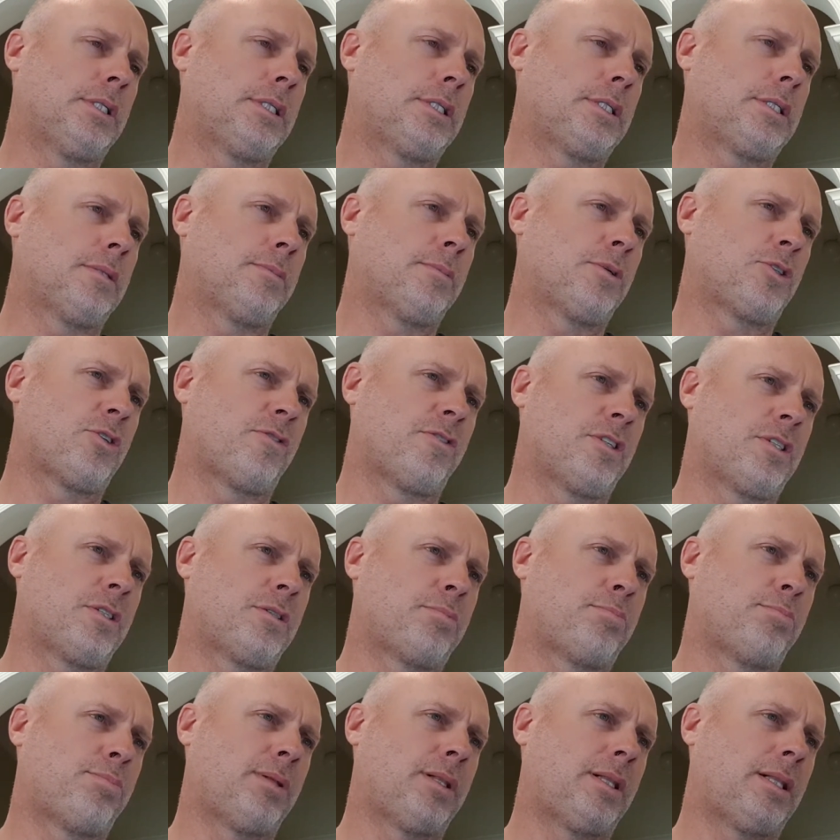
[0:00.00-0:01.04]
I'm not sure if it's
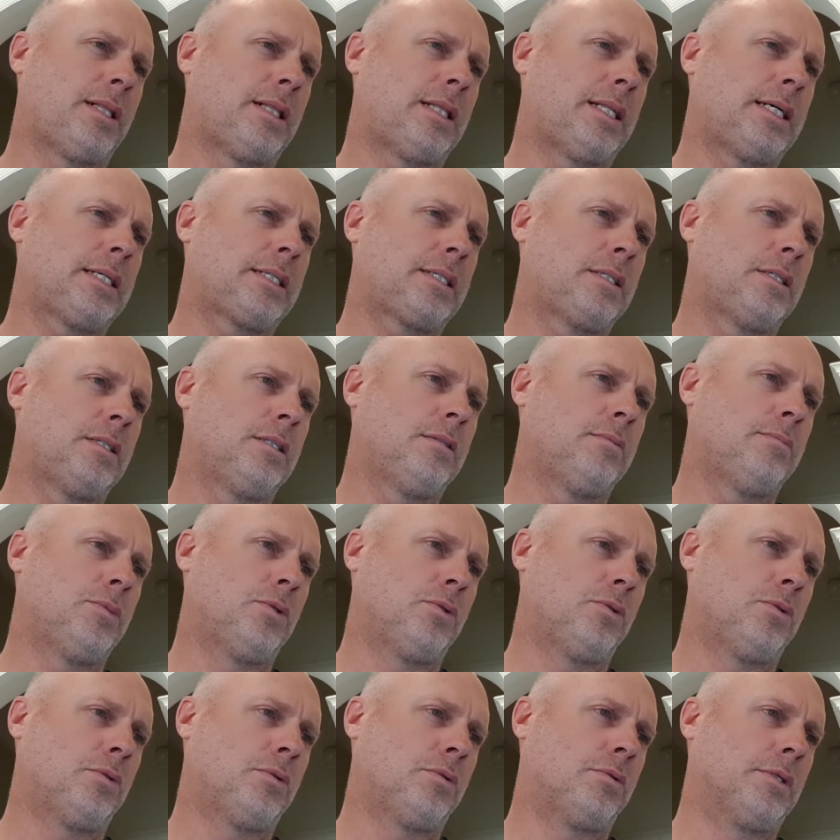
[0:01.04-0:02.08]
platinum
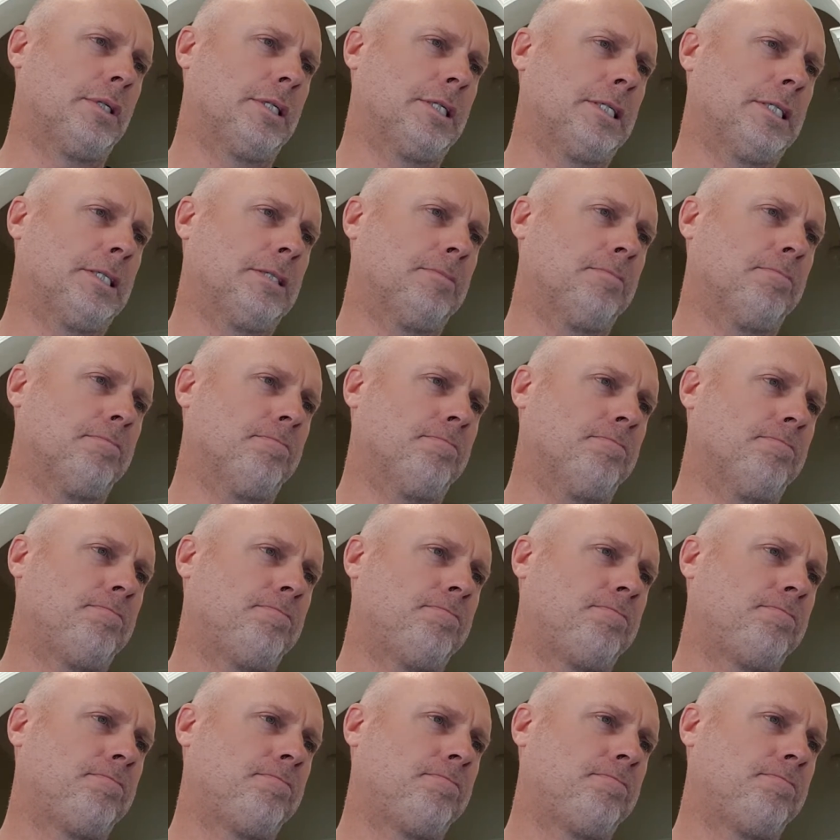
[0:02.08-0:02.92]
or